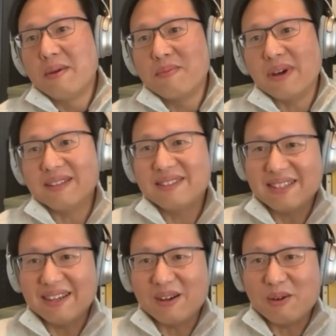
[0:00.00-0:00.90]
But
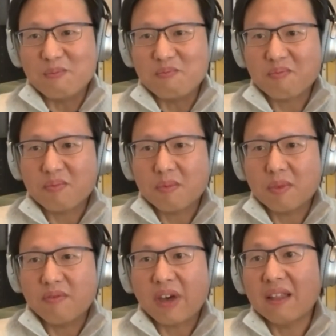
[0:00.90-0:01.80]

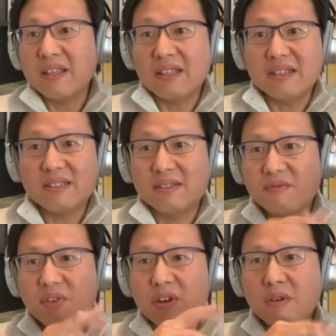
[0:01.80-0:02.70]
violin
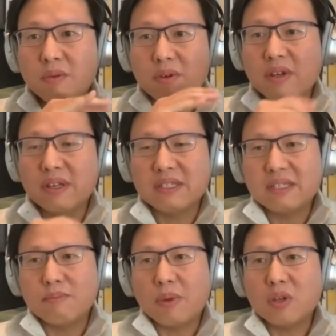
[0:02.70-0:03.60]
it's
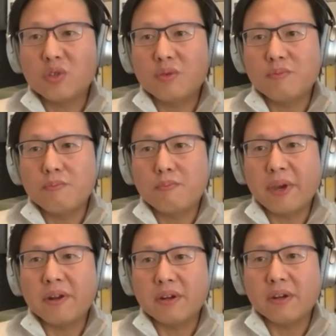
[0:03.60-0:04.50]
much
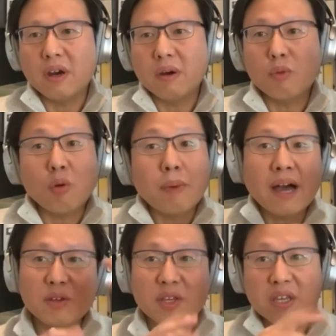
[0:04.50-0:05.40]
better
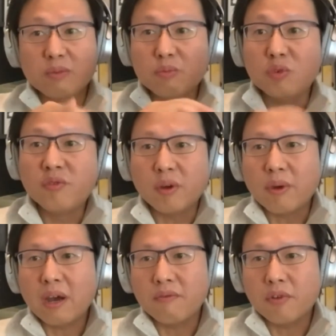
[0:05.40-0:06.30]
mobile. You can move
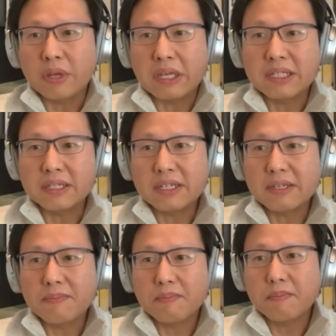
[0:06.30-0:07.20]
around very easily.